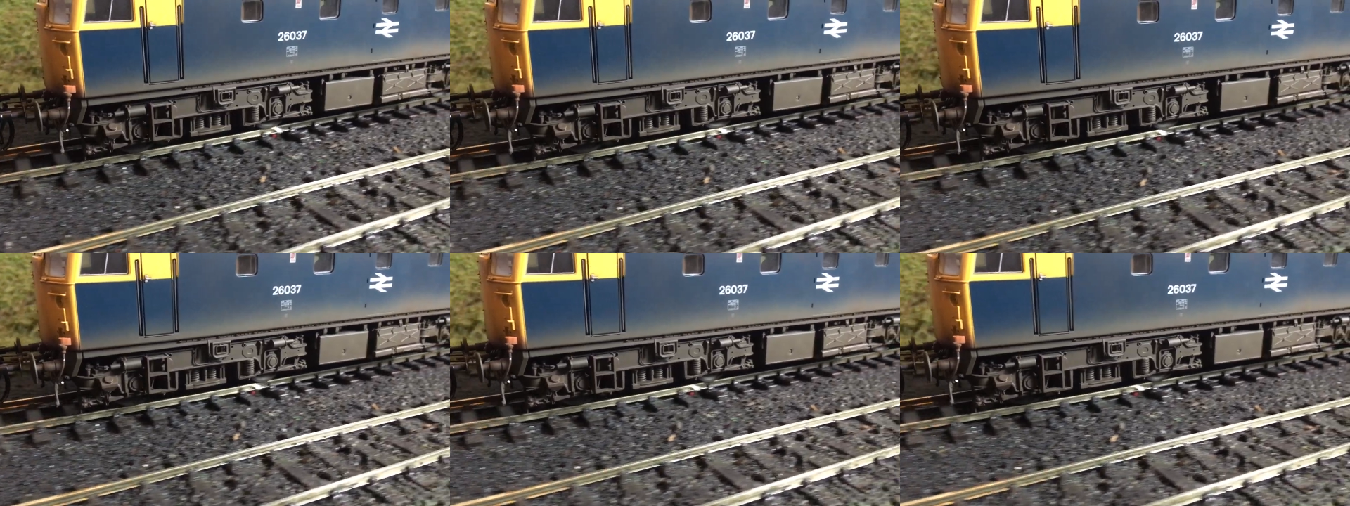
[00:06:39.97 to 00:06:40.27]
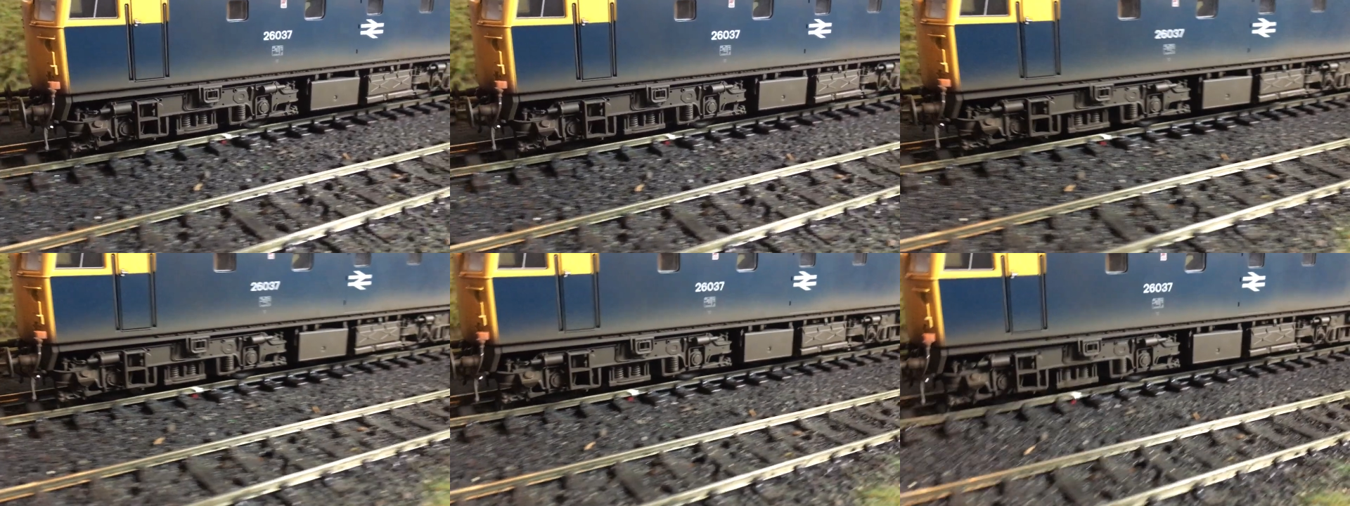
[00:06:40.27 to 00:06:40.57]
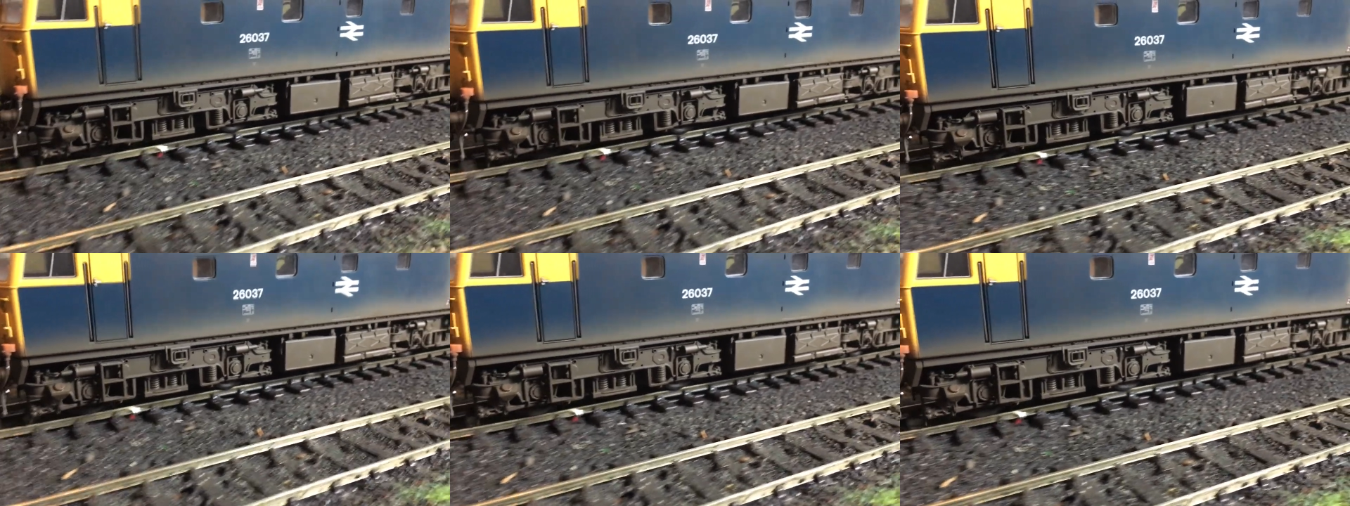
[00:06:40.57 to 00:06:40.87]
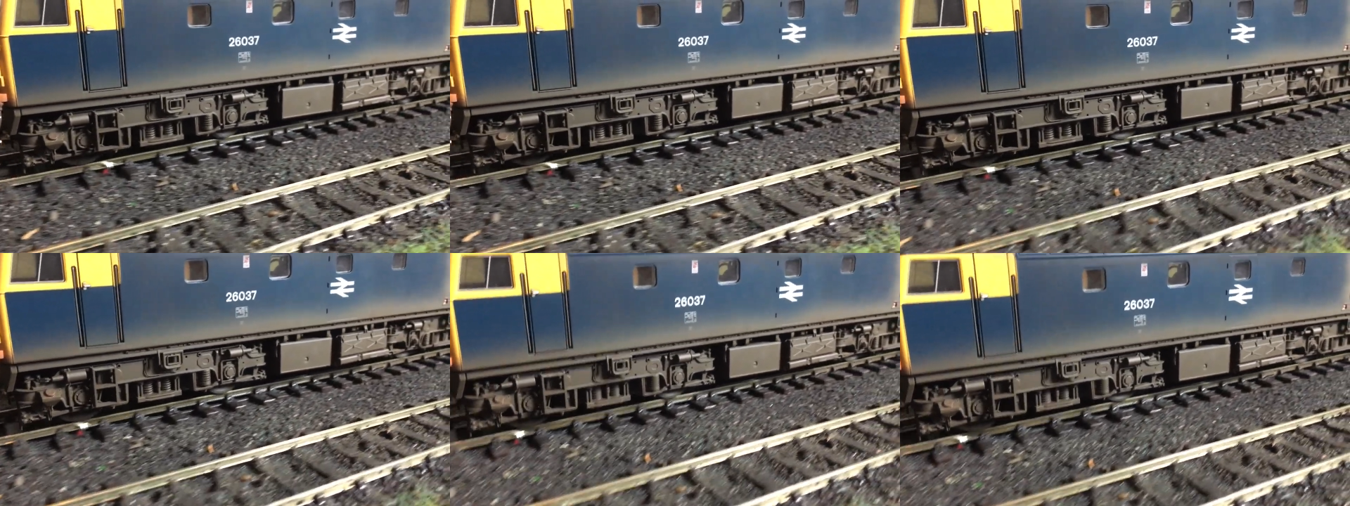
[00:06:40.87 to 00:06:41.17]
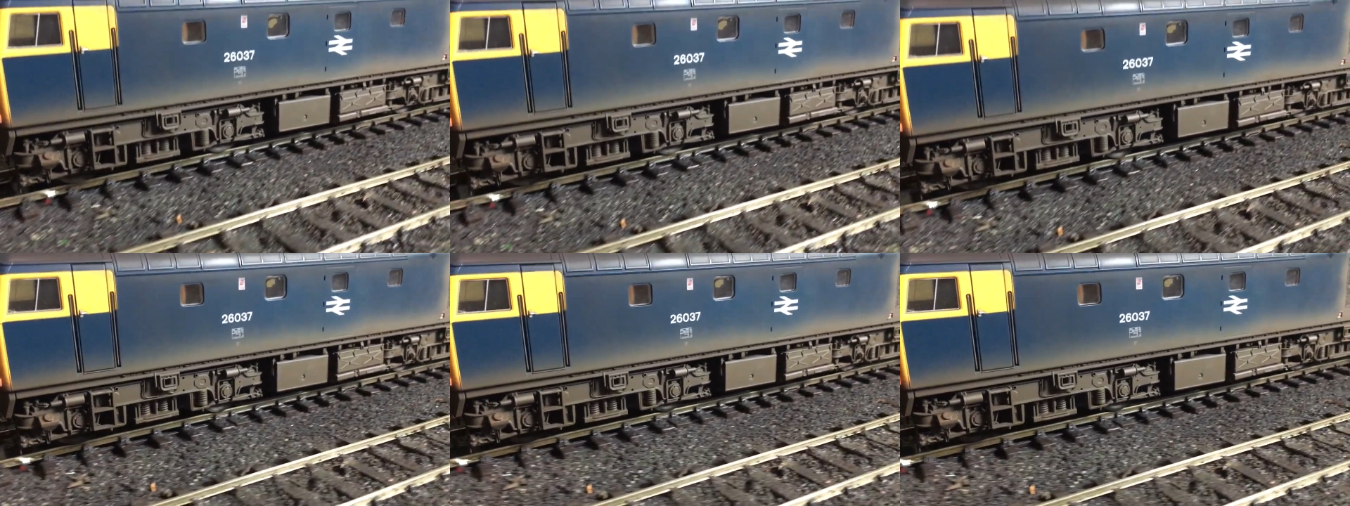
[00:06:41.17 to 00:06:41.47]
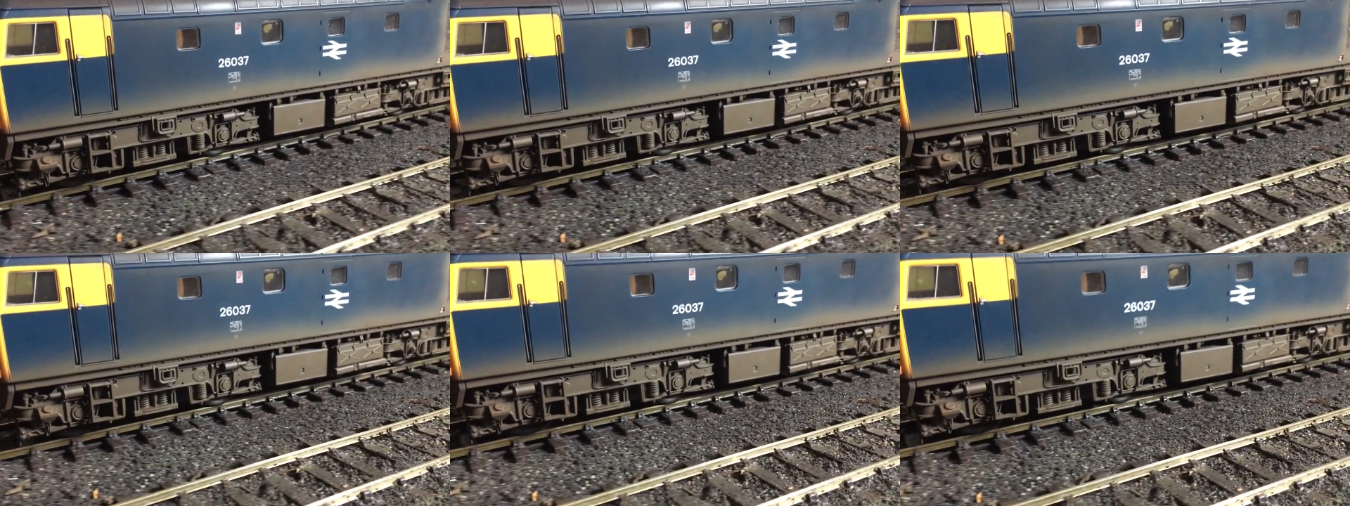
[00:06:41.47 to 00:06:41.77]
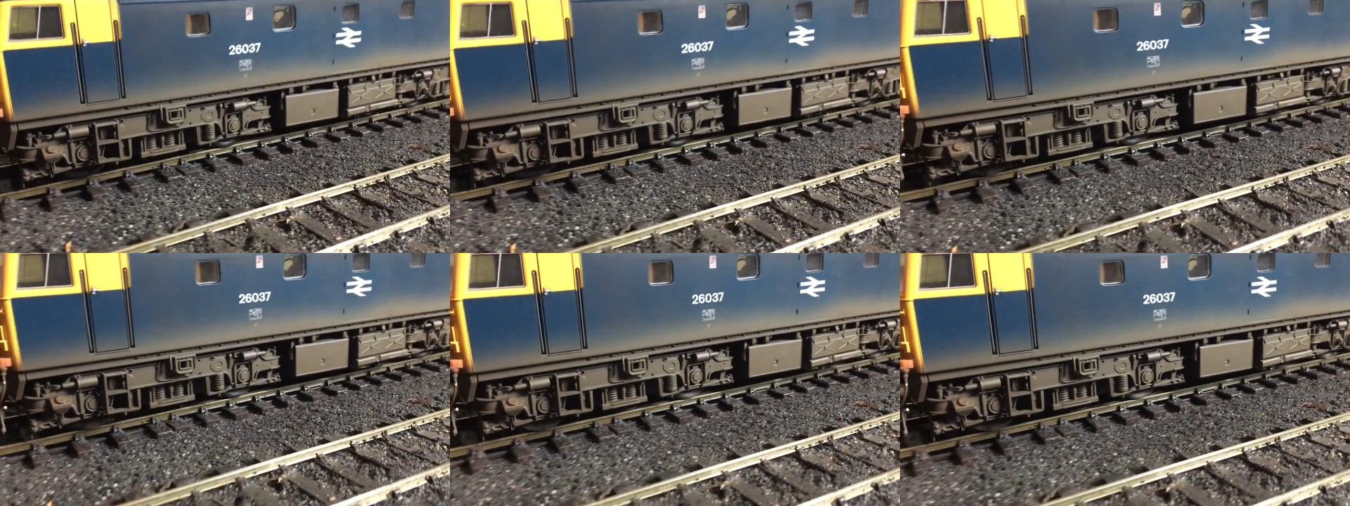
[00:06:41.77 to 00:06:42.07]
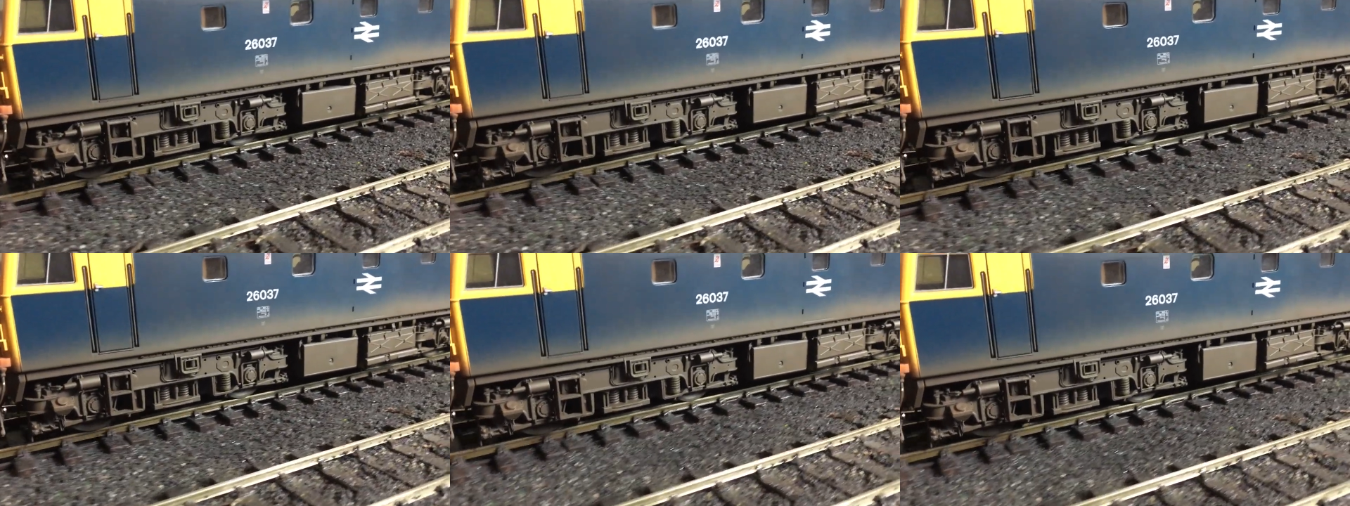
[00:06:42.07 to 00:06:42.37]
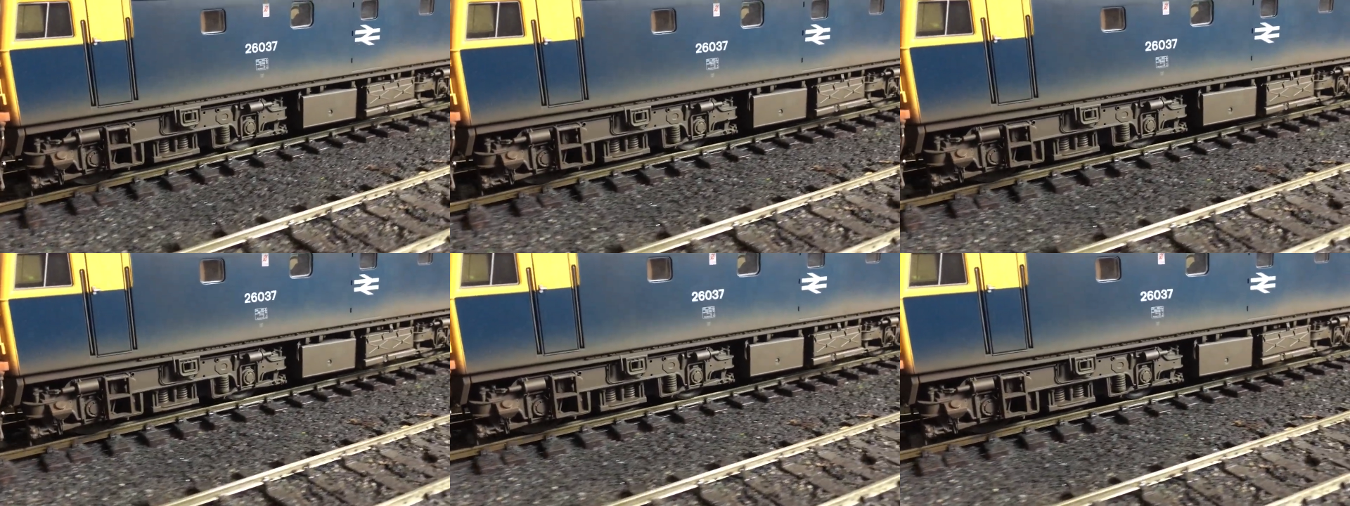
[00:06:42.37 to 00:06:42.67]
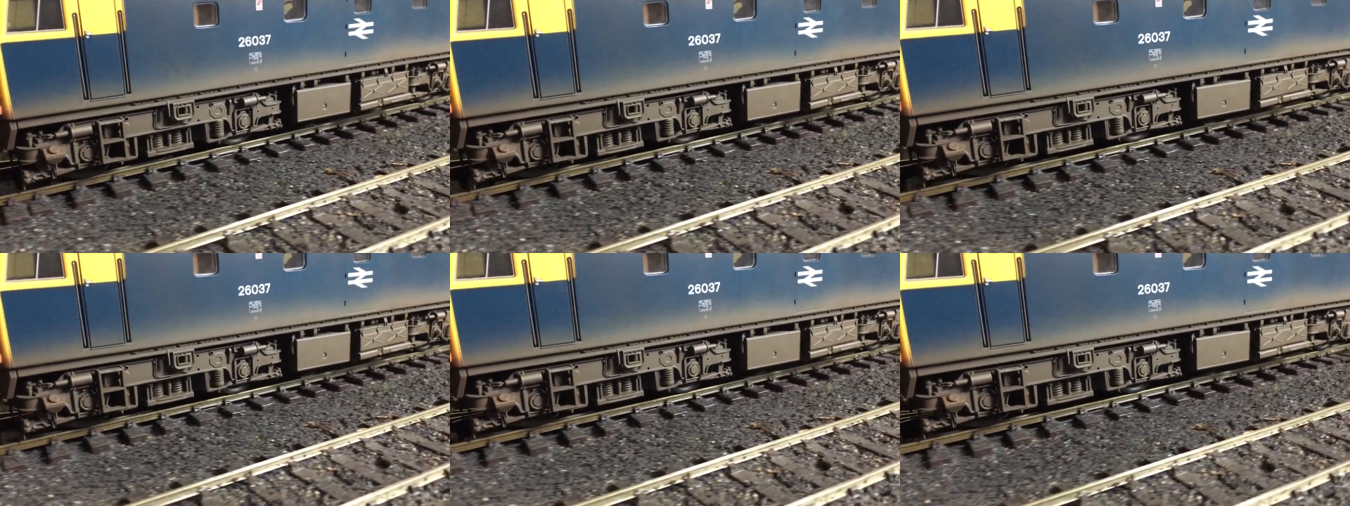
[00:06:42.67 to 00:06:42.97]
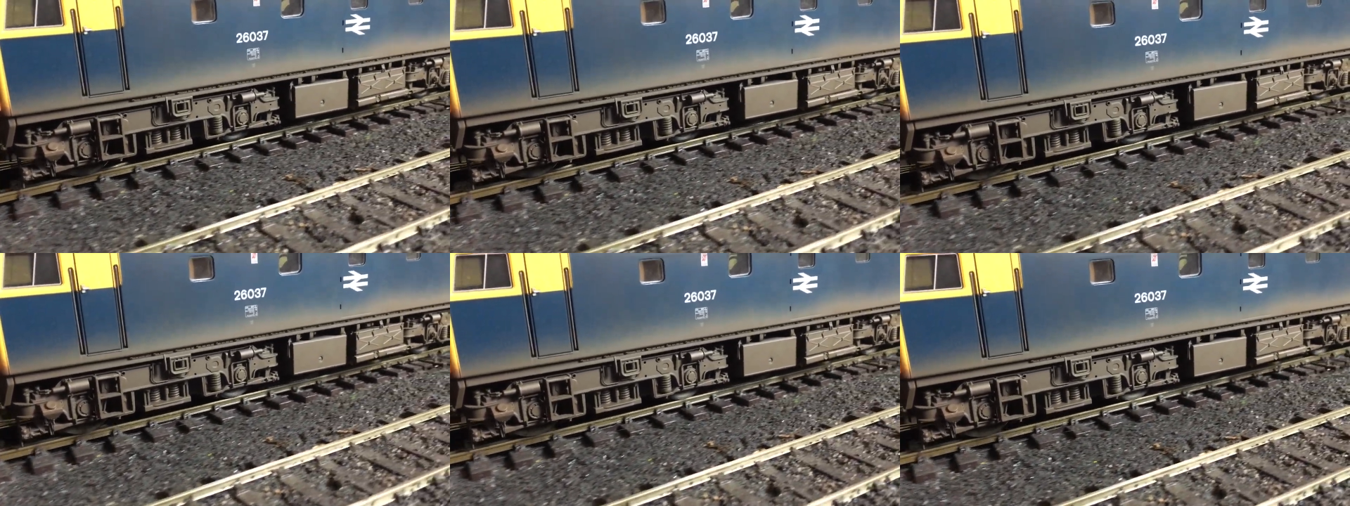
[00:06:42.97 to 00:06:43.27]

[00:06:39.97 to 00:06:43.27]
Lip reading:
Nobody's mouth can be seen.